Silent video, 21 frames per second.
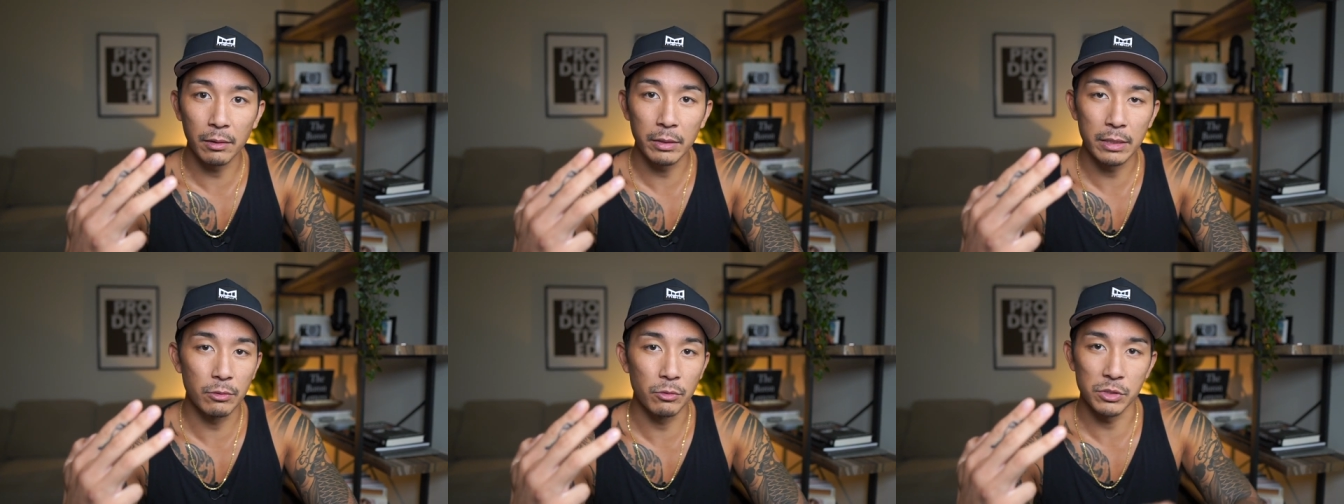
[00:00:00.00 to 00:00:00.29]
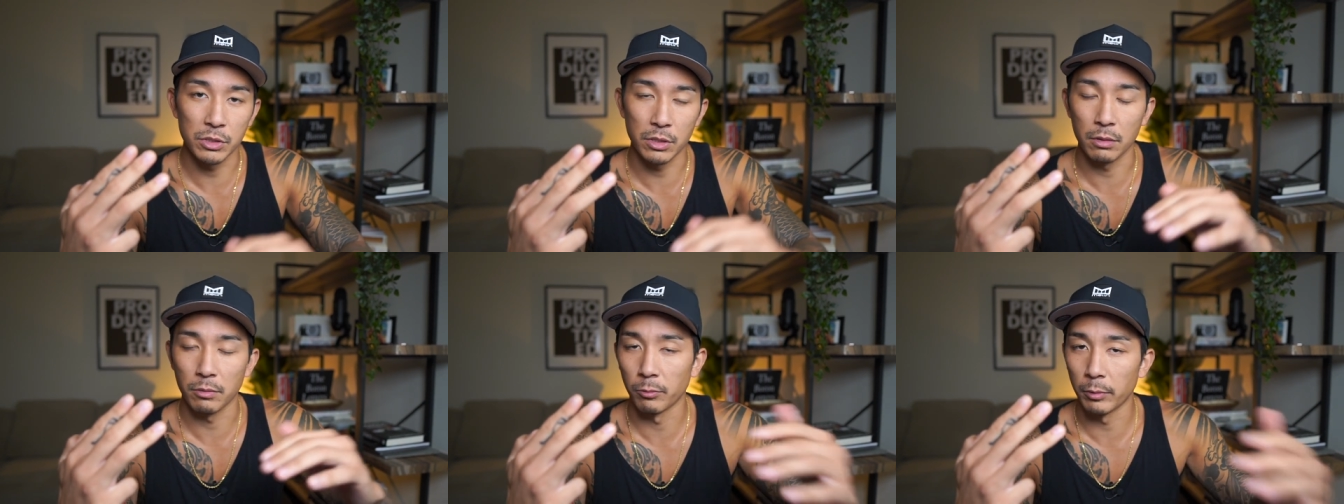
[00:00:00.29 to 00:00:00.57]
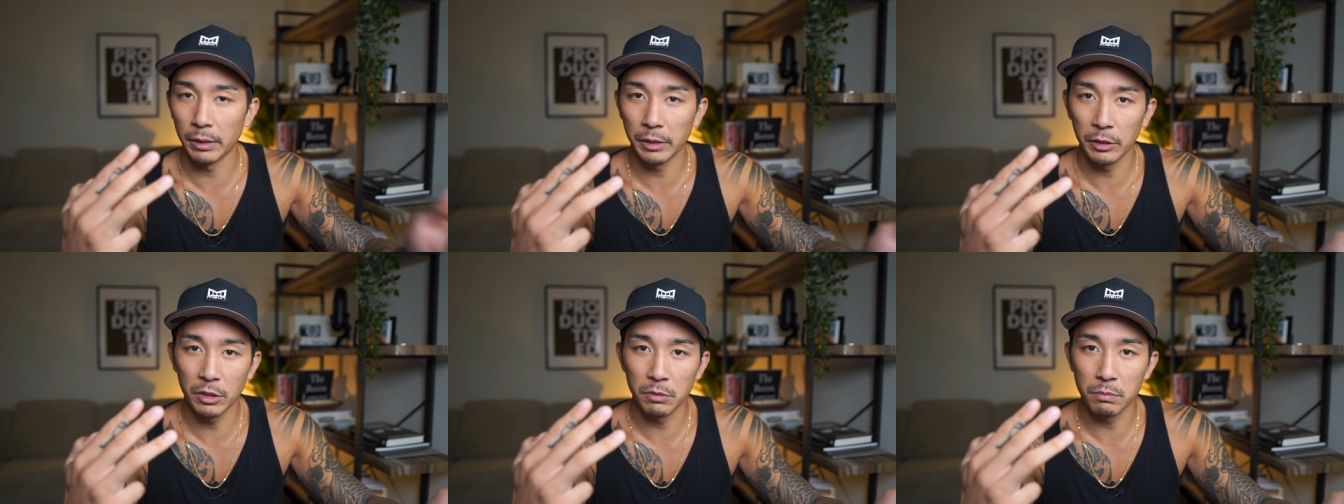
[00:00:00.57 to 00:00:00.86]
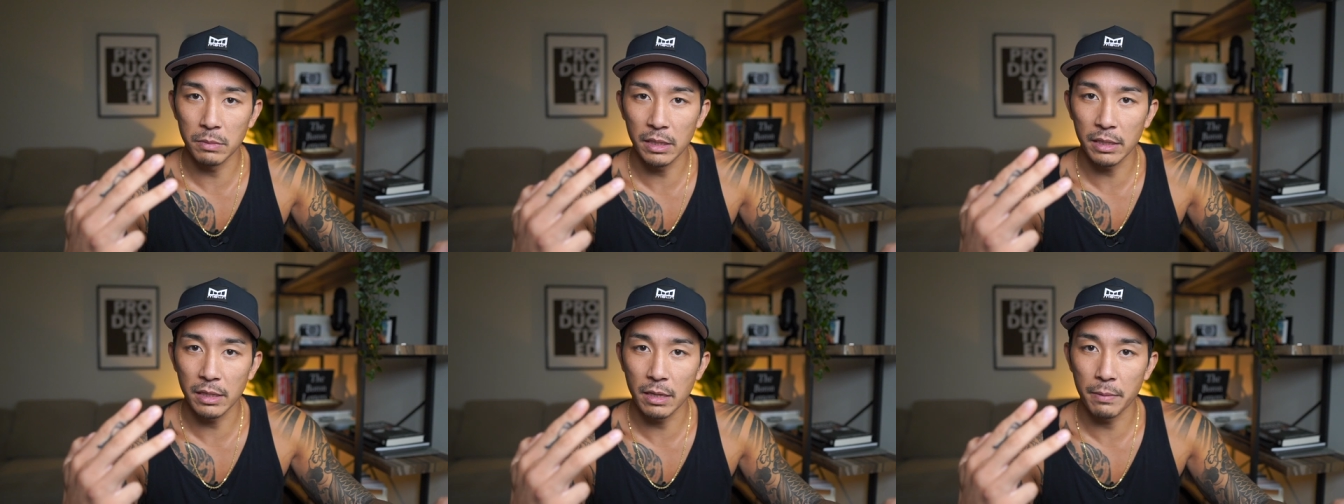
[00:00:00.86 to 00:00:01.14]
He was a really good
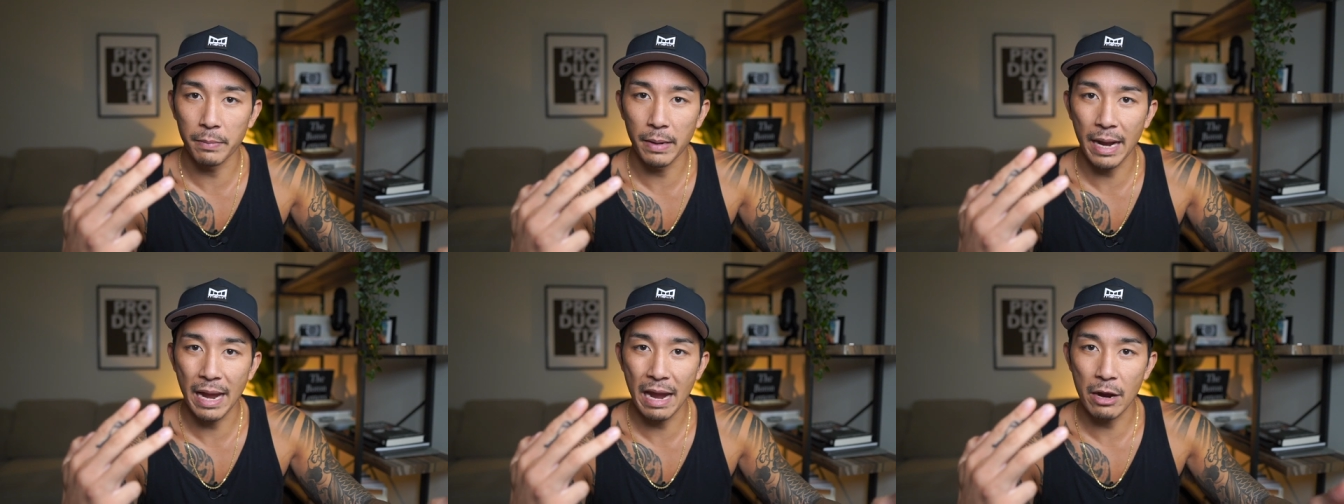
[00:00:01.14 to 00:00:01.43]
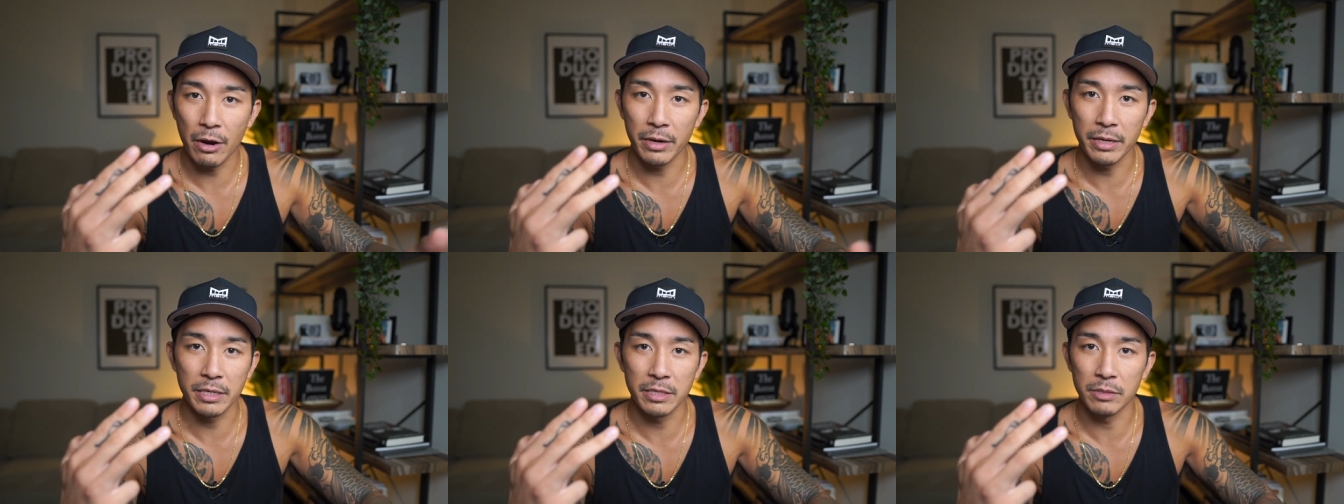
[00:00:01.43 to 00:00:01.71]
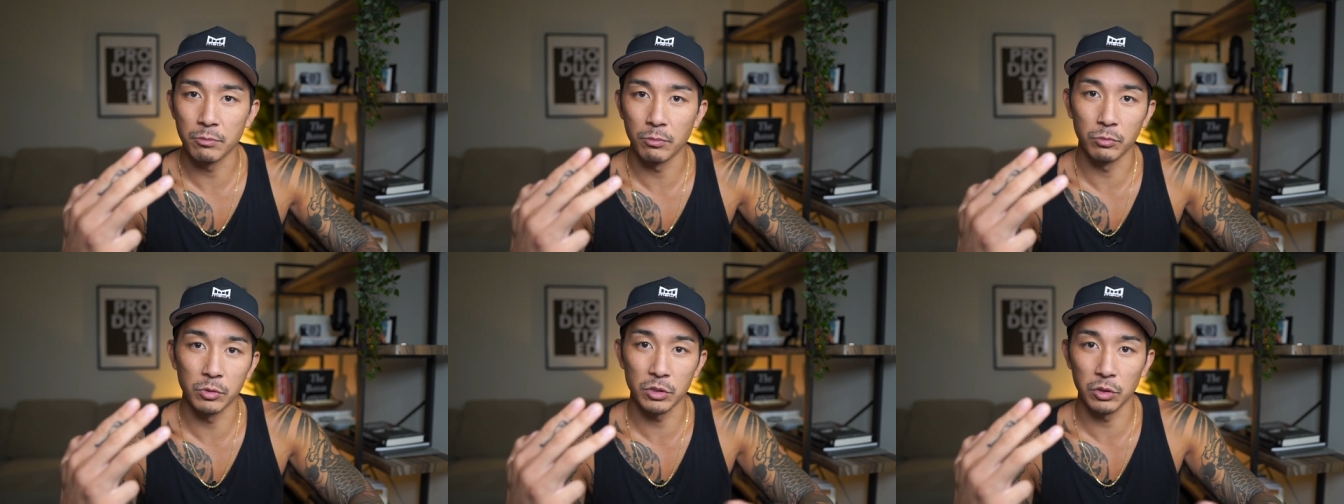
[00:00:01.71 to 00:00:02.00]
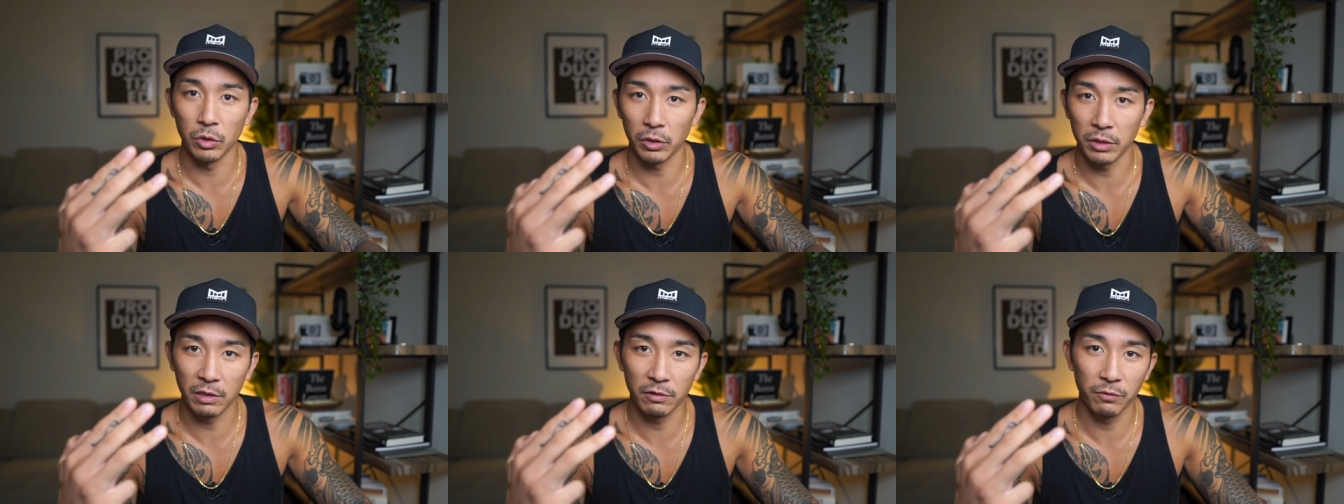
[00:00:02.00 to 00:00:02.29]
media buyer, and he was
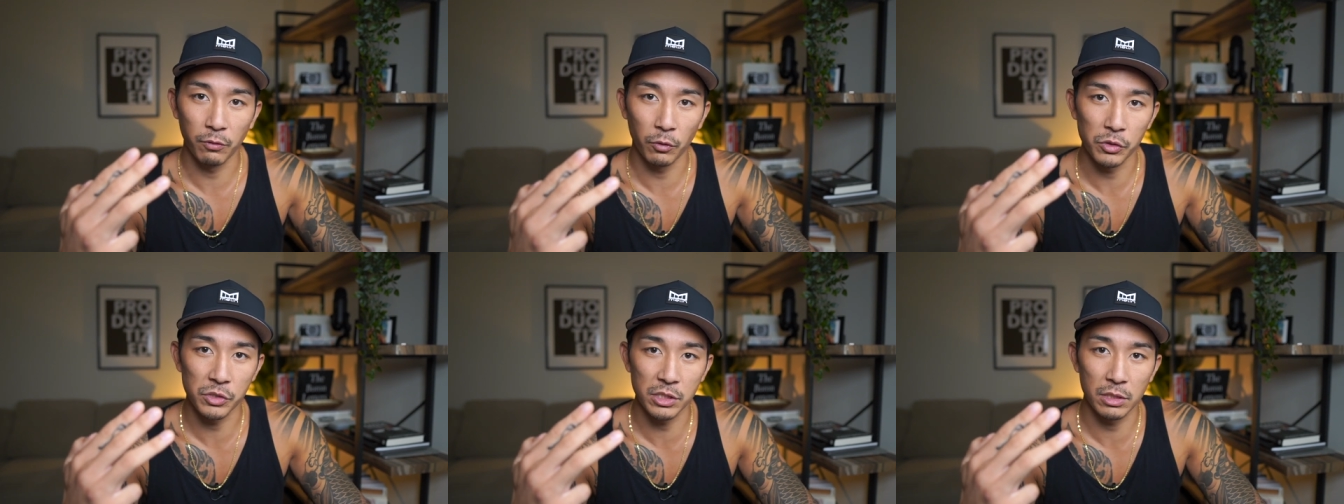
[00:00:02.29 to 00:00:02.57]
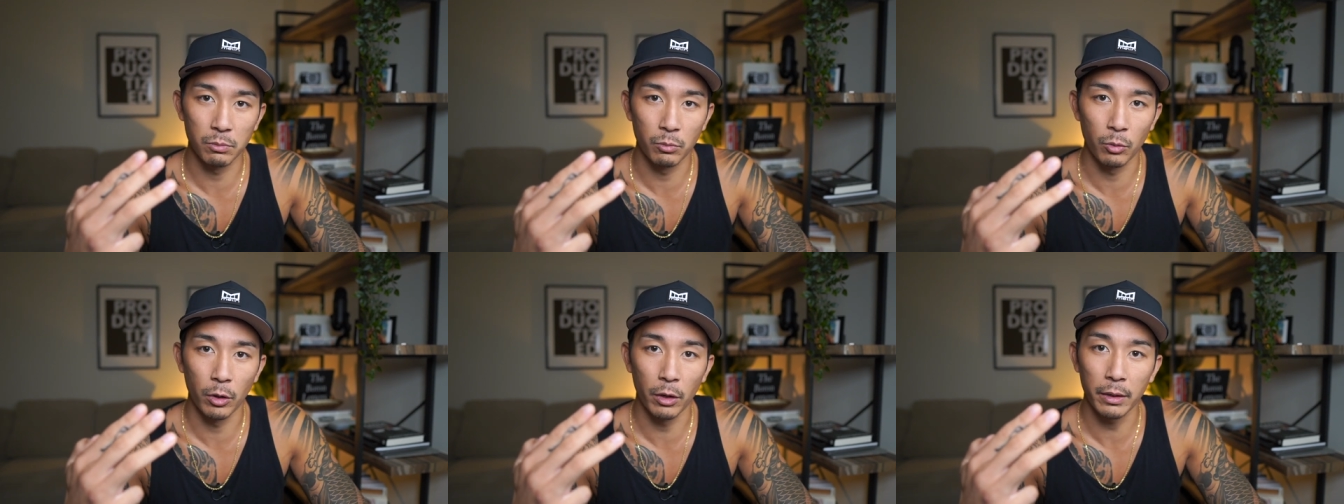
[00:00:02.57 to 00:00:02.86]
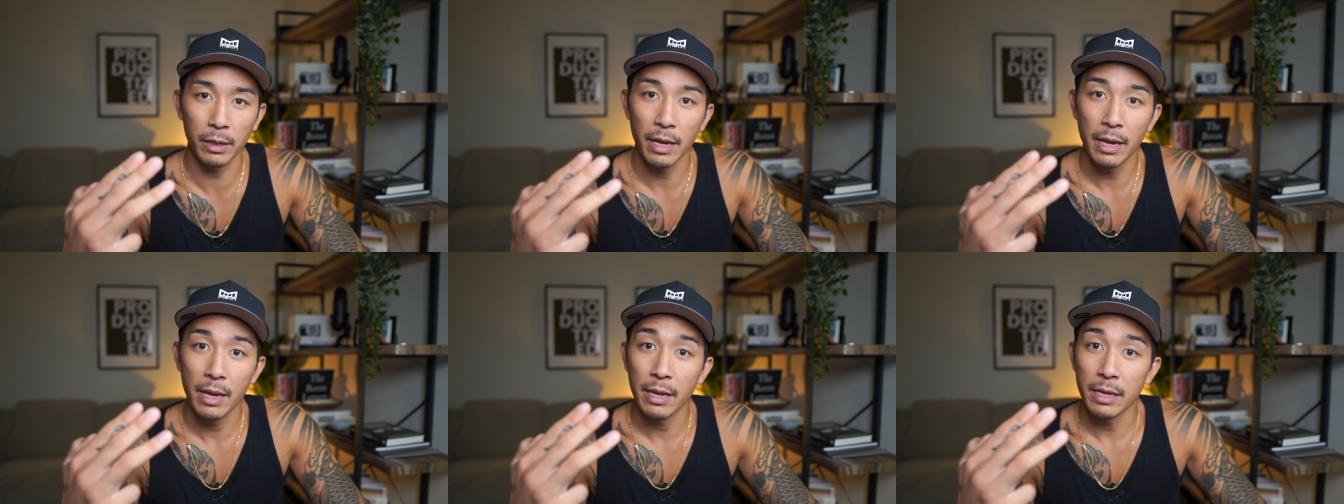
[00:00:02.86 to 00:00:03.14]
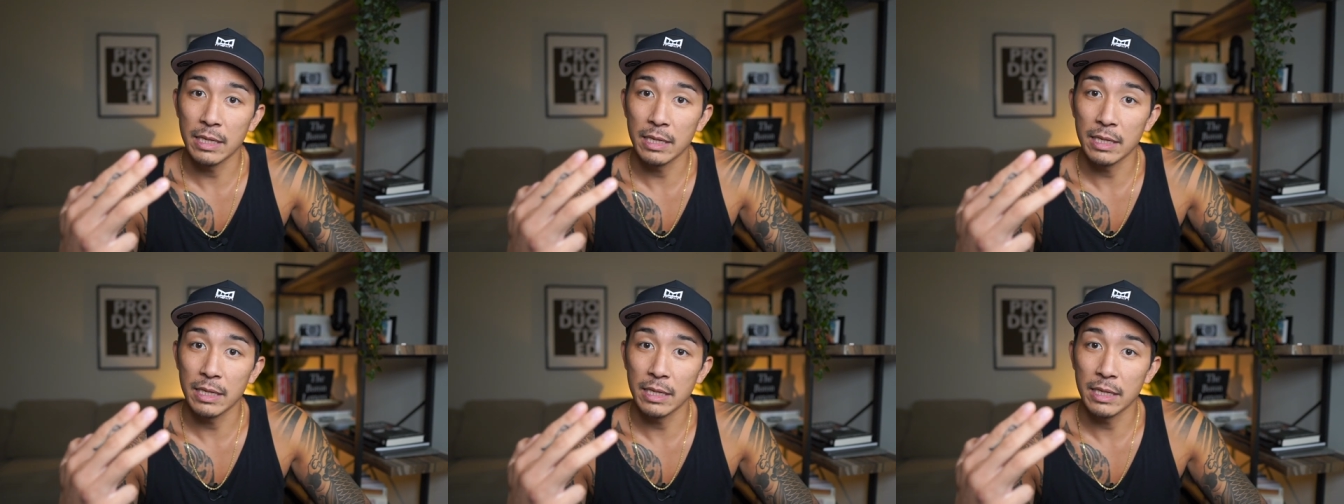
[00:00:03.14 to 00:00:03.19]
looking for some work.